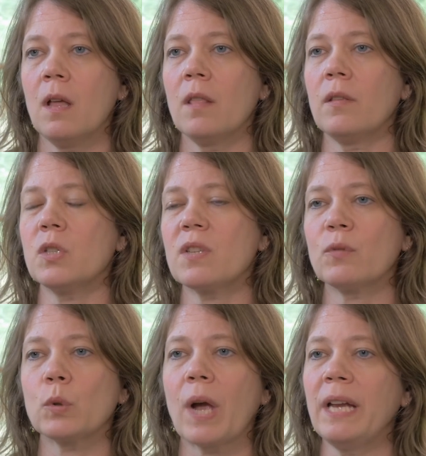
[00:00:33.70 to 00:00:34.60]
There's a
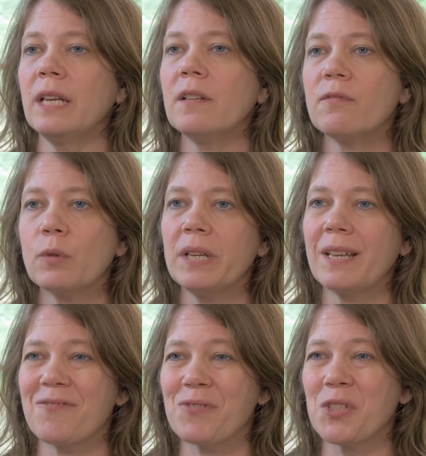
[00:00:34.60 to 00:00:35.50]
variety of
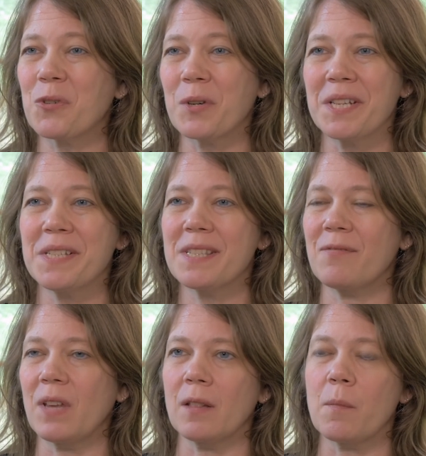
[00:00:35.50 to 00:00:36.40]
reading inventories
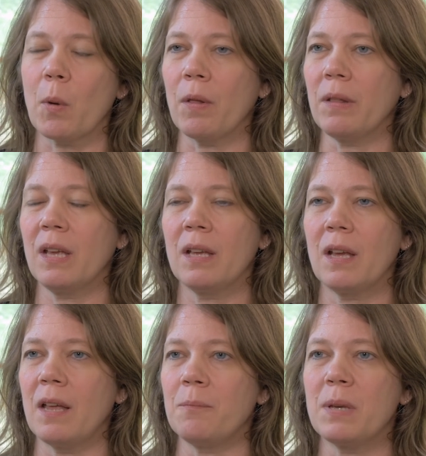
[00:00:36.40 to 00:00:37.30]
available,
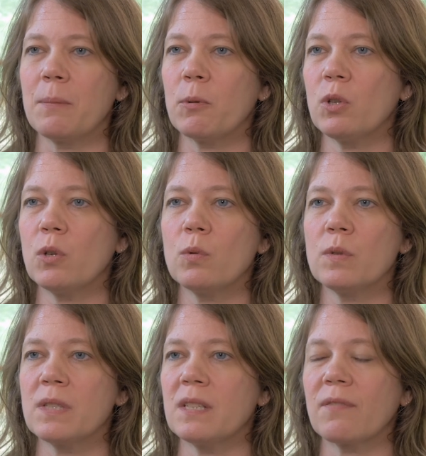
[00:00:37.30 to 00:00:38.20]
and people
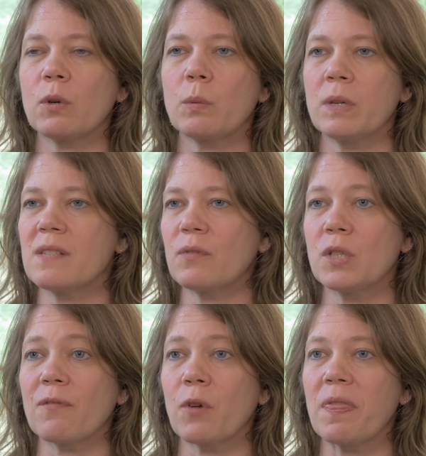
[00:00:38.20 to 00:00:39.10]
use different ones
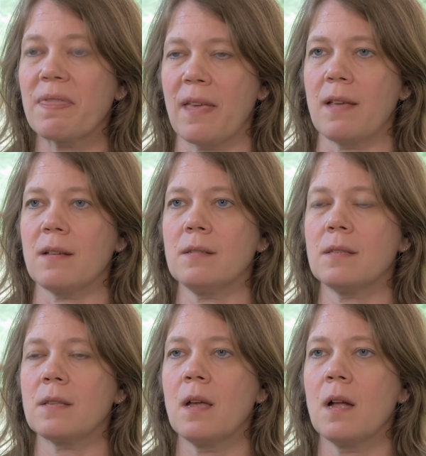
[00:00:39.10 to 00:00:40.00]
for different
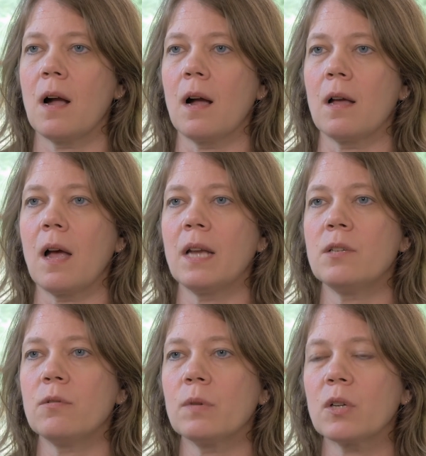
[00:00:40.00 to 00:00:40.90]
things.
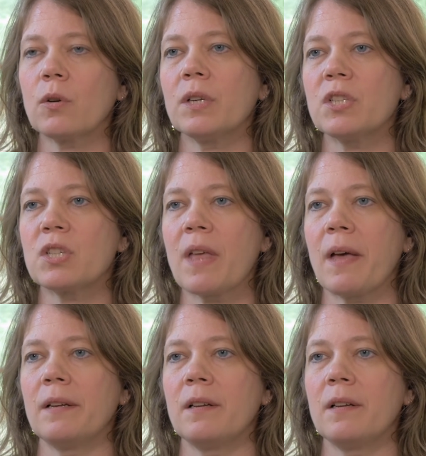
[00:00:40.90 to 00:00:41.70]
I do encourage that